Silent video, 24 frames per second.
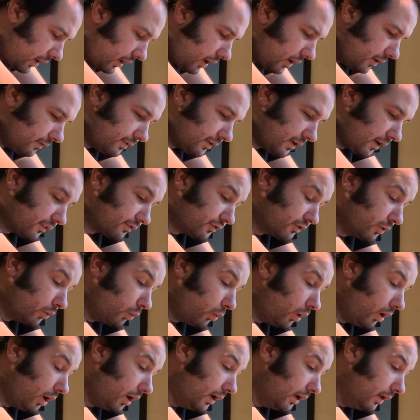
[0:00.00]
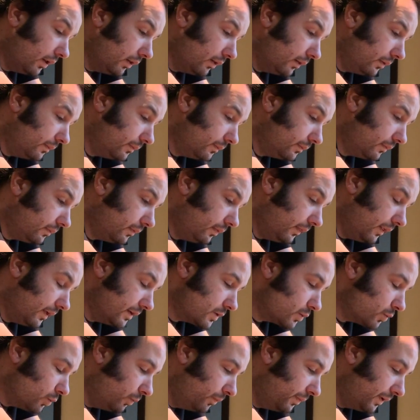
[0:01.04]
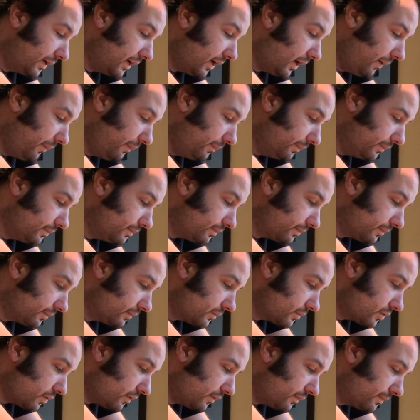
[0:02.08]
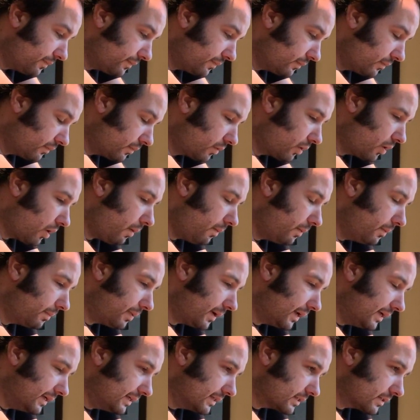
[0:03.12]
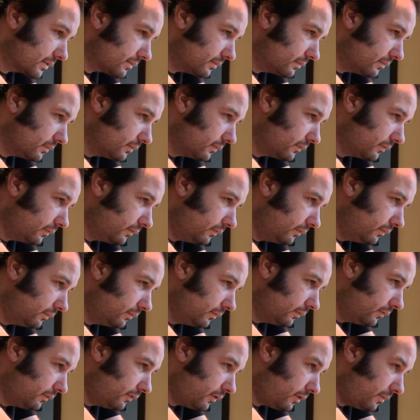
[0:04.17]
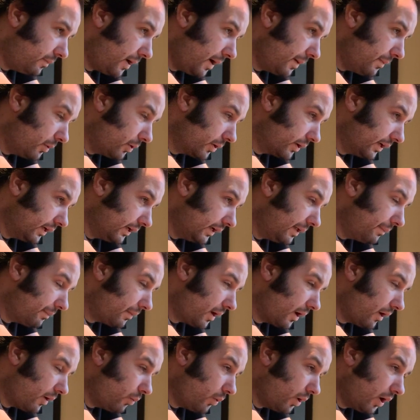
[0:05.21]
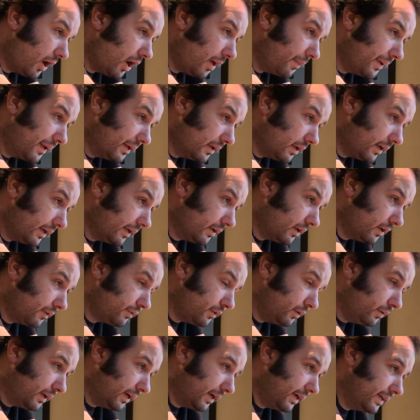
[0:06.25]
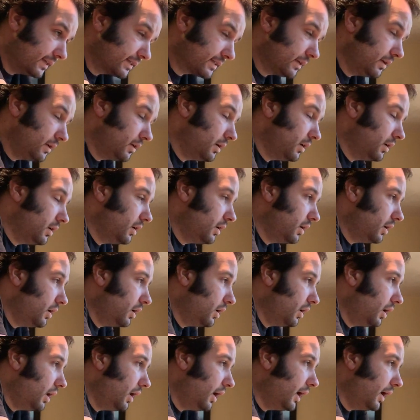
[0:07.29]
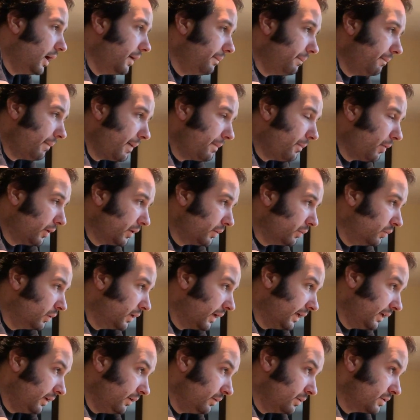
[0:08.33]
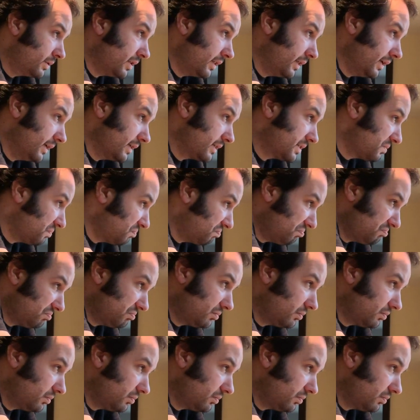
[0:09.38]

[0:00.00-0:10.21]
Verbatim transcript: Hopefully after a while this will become sort of commonplace for my body. And by a while I mean like a few days. Um, my body will get used to this